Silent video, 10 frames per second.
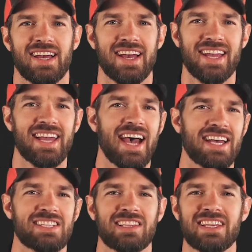Hey
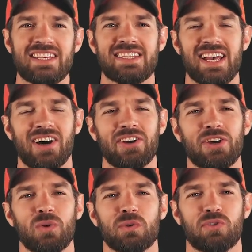guys, Lee Sell
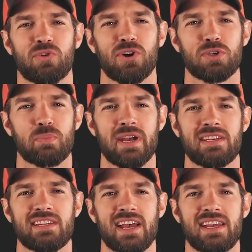here with
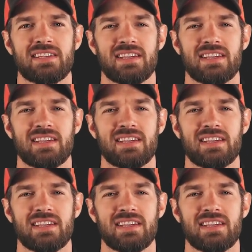Crawlspace Ace,